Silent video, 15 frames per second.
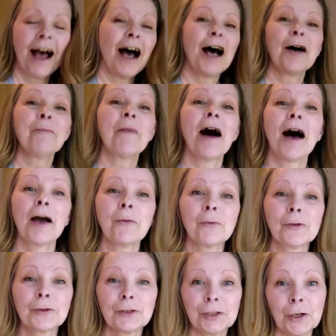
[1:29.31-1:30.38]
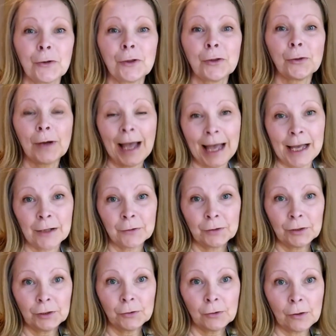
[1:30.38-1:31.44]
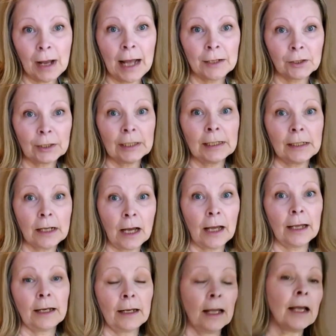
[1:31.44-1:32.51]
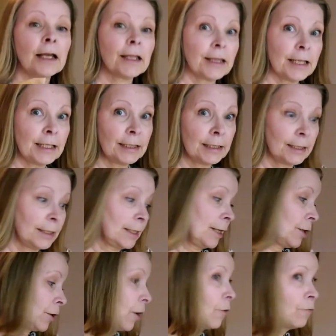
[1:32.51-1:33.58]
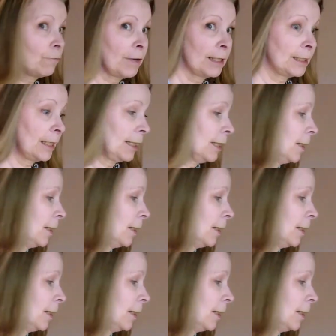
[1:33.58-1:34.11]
I will show you how to actually line this tin ready,